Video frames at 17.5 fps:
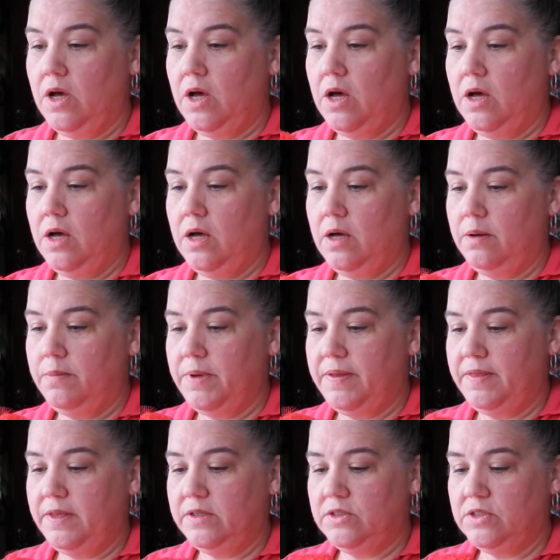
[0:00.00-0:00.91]
Um,
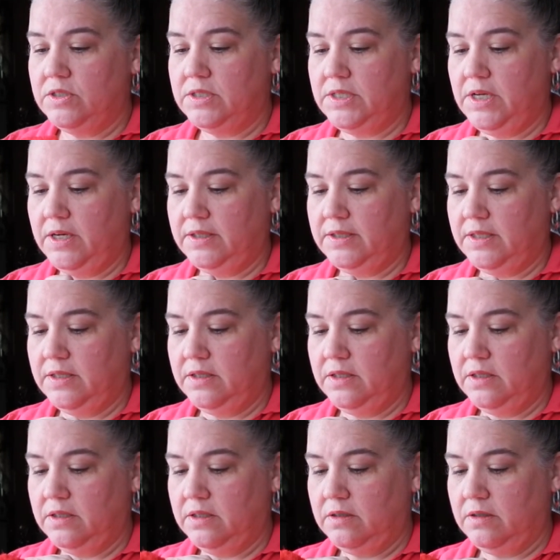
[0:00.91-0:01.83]
and then just tucked in
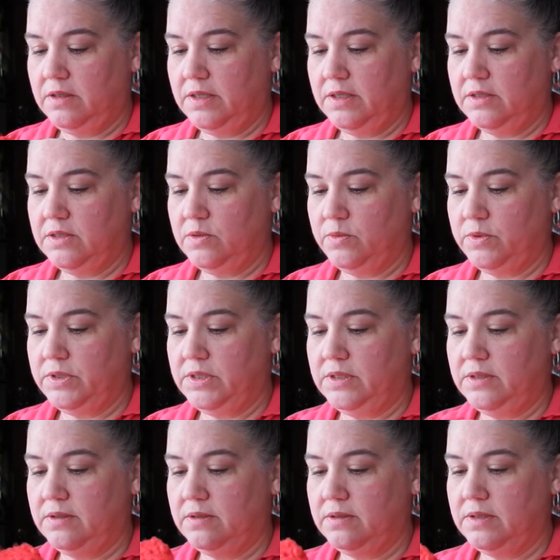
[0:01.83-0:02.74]
the little things that were
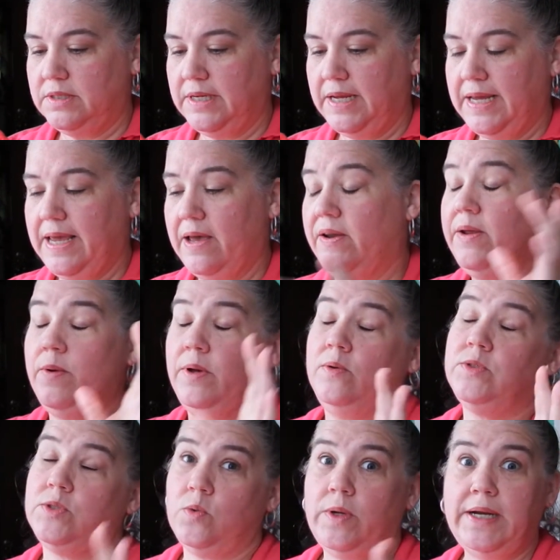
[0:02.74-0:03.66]
sticking out. Anyway,
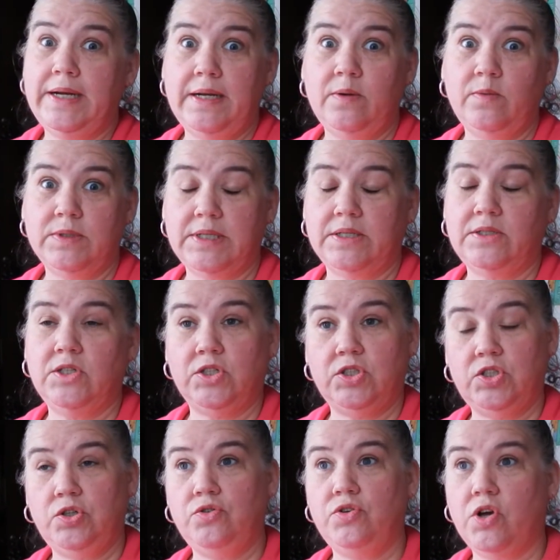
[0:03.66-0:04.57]
so what I did was I
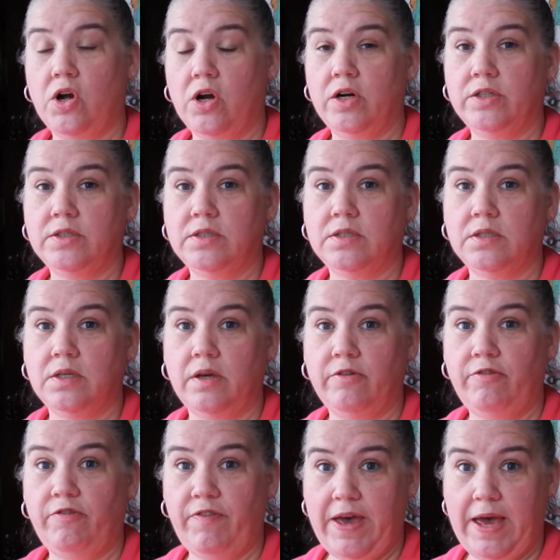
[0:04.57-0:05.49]
took two yards
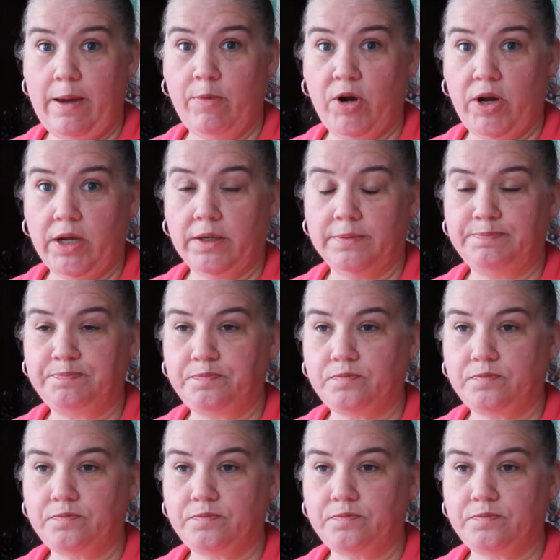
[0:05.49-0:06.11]
of fabric